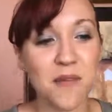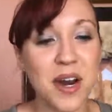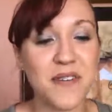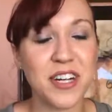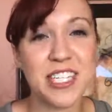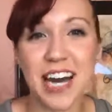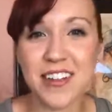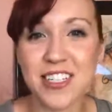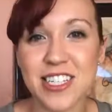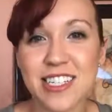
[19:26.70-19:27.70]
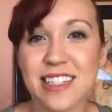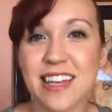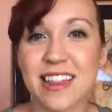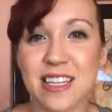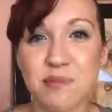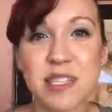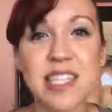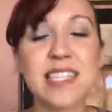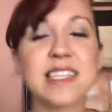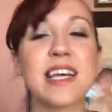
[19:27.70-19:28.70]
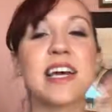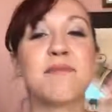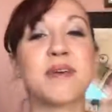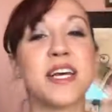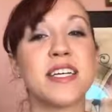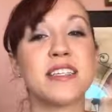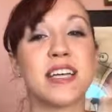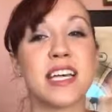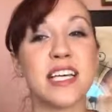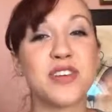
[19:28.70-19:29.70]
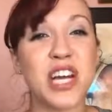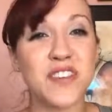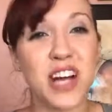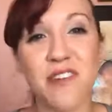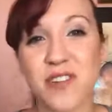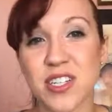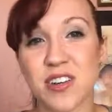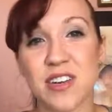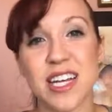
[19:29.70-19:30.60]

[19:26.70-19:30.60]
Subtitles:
one of our challenges in this business, because it gets you out of your comfort zone.